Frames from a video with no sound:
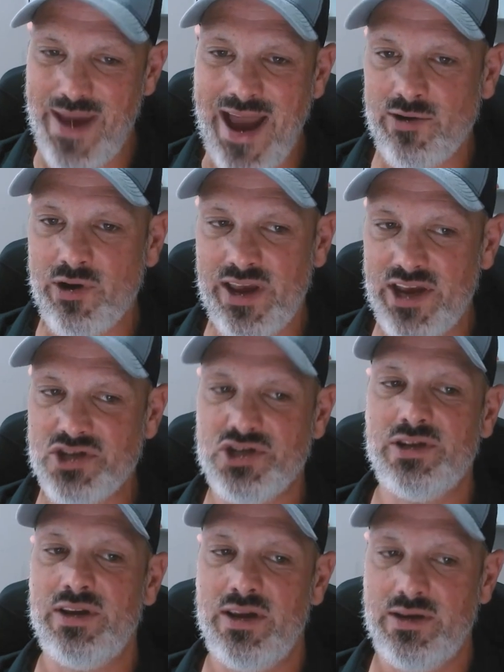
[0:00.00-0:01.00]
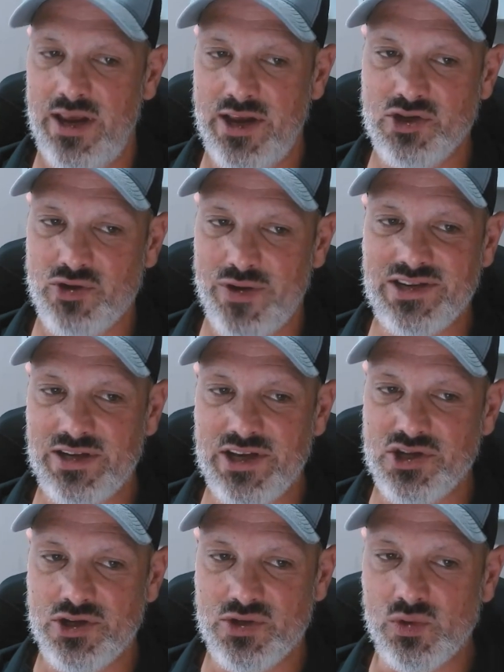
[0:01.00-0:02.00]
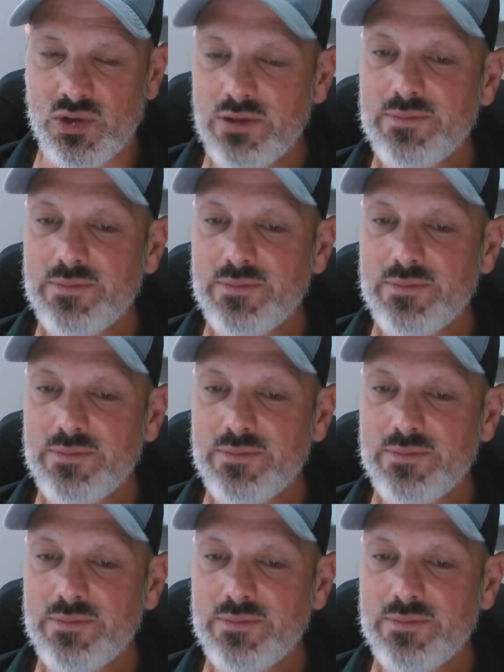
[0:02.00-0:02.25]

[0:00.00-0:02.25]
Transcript: aggregation and translation tool.